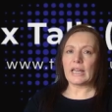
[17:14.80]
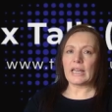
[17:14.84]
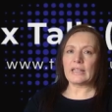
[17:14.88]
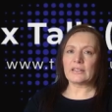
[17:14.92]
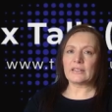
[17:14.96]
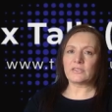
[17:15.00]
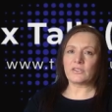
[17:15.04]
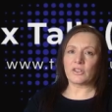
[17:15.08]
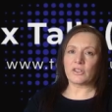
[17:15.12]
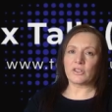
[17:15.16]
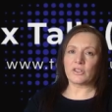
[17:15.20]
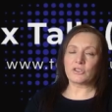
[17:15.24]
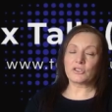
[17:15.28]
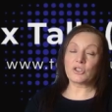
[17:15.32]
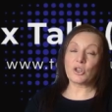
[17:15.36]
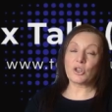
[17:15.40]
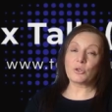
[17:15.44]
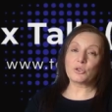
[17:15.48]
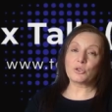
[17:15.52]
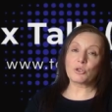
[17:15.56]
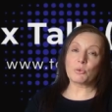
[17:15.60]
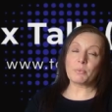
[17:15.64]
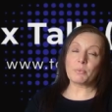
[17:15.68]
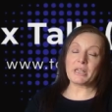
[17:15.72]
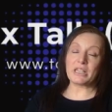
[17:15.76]
is a
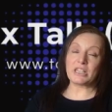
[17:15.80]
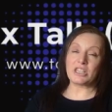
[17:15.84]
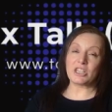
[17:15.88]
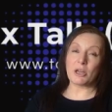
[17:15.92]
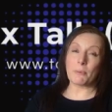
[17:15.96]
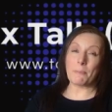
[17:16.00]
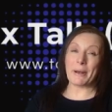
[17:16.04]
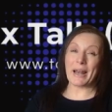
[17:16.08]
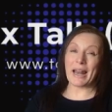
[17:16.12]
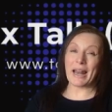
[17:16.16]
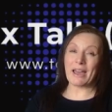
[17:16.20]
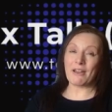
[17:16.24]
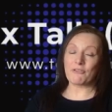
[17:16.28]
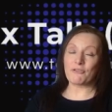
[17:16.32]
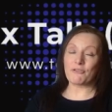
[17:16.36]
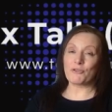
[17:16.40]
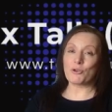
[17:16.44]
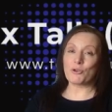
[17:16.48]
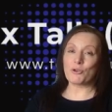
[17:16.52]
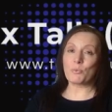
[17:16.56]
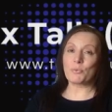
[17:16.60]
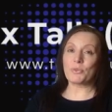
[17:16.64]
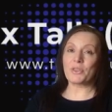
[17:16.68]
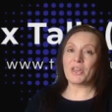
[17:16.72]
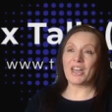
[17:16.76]
social media
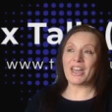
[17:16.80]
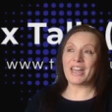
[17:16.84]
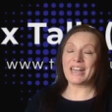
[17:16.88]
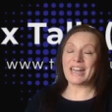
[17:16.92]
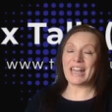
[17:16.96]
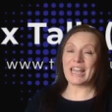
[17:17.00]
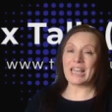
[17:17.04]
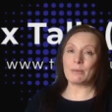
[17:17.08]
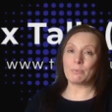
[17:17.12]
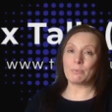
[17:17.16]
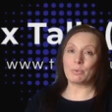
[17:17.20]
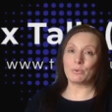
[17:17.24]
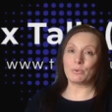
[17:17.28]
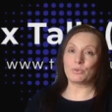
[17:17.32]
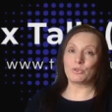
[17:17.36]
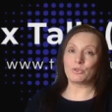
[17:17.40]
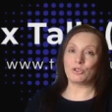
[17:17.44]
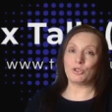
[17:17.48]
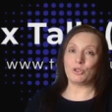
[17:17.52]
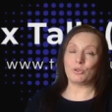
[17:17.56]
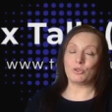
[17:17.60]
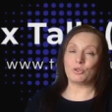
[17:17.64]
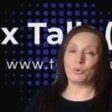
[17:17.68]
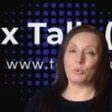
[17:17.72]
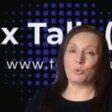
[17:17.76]
platform that
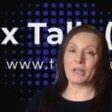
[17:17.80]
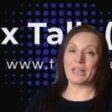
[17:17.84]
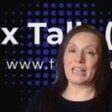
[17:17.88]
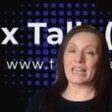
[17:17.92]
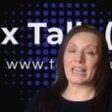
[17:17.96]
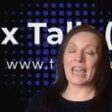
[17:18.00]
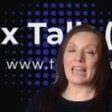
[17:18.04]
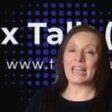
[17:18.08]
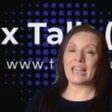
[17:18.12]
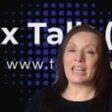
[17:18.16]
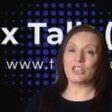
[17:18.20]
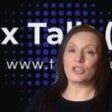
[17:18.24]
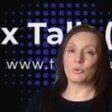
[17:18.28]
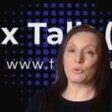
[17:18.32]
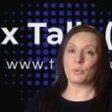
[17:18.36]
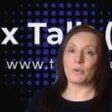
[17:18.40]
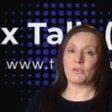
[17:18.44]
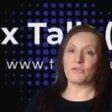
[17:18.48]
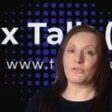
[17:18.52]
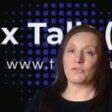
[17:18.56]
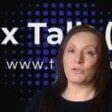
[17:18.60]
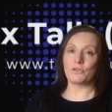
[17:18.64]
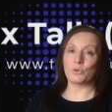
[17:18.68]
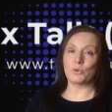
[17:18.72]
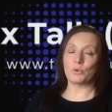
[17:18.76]
enables you to engage
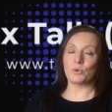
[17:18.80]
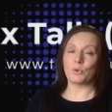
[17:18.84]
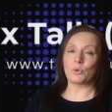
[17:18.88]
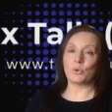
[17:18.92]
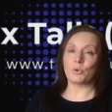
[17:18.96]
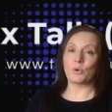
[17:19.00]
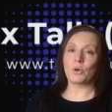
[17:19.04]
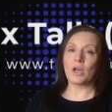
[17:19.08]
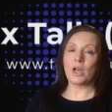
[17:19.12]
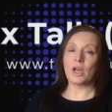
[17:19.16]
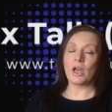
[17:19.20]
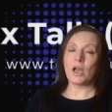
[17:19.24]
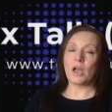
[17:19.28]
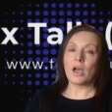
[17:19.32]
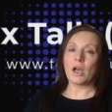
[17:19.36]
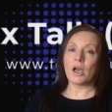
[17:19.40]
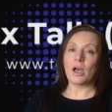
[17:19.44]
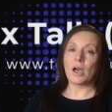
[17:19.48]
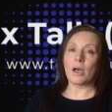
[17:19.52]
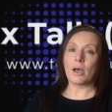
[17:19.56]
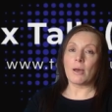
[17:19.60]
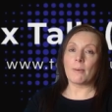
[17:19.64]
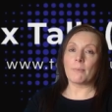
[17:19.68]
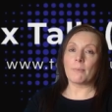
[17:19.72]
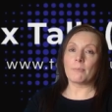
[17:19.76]
with your
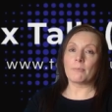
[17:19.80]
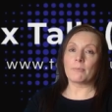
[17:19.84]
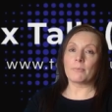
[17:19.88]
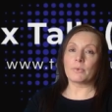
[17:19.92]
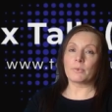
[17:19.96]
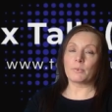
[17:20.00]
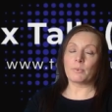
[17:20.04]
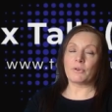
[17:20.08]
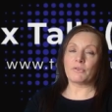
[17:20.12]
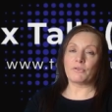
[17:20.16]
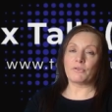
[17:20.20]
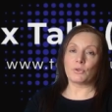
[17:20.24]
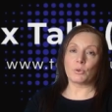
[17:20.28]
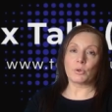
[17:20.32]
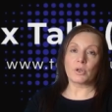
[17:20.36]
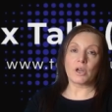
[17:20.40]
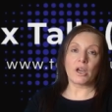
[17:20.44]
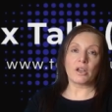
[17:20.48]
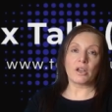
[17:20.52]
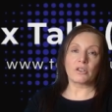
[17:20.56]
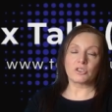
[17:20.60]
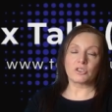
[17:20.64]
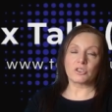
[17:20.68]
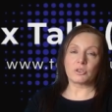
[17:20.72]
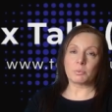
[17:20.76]
um, with your
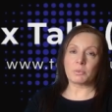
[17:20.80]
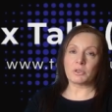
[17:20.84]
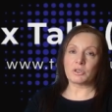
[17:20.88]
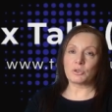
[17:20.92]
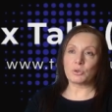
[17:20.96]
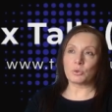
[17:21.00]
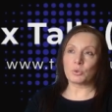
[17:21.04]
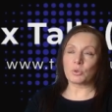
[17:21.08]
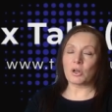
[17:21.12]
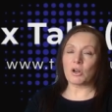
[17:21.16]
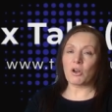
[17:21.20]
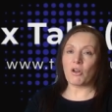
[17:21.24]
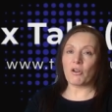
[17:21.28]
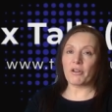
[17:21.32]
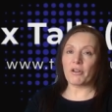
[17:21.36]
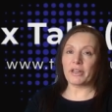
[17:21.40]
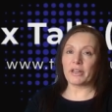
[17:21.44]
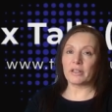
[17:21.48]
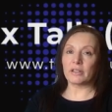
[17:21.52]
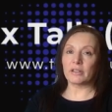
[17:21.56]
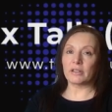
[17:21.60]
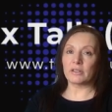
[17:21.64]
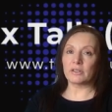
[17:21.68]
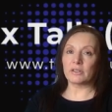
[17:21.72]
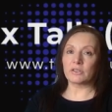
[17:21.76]
customers, your
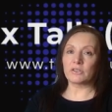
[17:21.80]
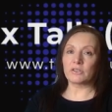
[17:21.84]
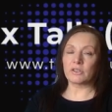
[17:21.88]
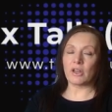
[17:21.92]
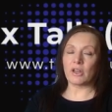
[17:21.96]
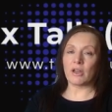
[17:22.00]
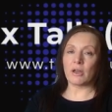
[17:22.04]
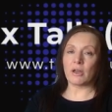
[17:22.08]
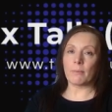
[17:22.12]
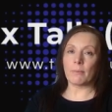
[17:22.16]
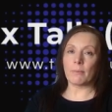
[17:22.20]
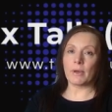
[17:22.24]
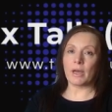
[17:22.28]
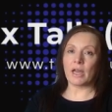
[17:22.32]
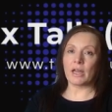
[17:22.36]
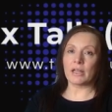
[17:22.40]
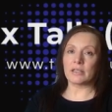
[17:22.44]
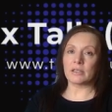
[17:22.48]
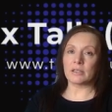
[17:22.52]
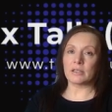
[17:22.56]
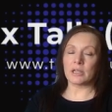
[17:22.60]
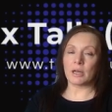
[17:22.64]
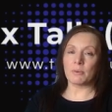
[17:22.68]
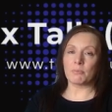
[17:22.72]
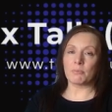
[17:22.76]
clients, um,
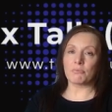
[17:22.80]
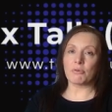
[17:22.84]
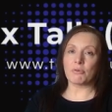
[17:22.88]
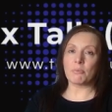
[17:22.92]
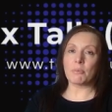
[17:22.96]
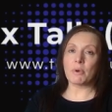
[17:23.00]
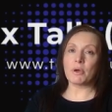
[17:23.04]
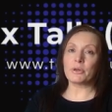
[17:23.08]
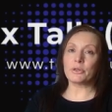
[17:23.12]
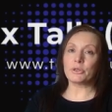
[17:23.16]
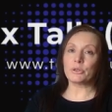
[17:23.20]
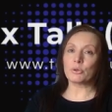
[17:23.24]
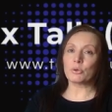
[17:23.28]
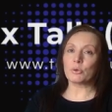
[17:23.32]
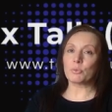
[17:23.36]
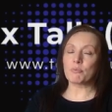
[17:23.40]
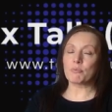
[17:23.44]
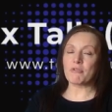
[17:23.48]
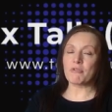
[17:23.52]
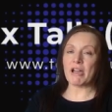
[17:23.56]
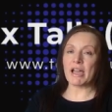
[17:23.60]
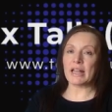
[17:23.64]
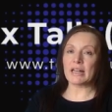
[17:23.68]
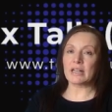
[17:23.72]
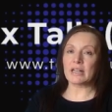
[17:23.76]
and and promote your
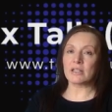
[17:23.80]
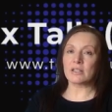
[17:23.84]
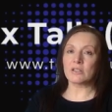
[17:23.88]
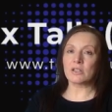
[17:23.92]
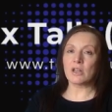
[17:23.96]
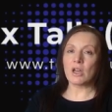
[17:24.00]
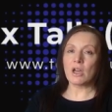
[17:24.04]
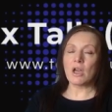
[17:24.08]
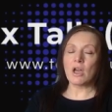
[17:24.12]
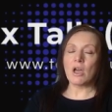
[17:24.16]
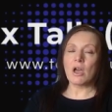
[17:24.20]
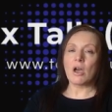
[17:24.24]
brand